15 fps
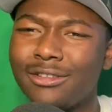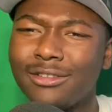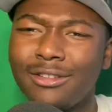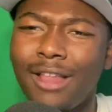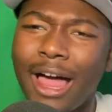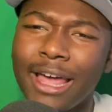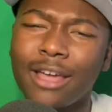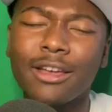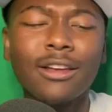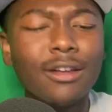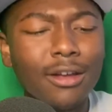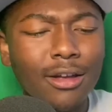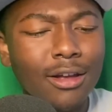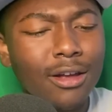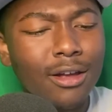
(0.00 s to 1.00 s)
Like,
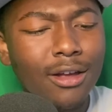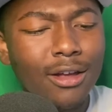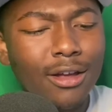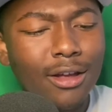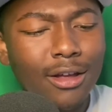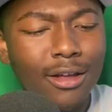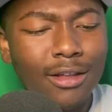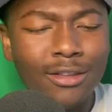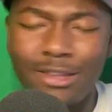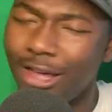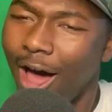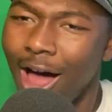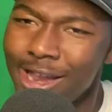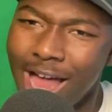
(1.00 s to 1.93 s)
do y'all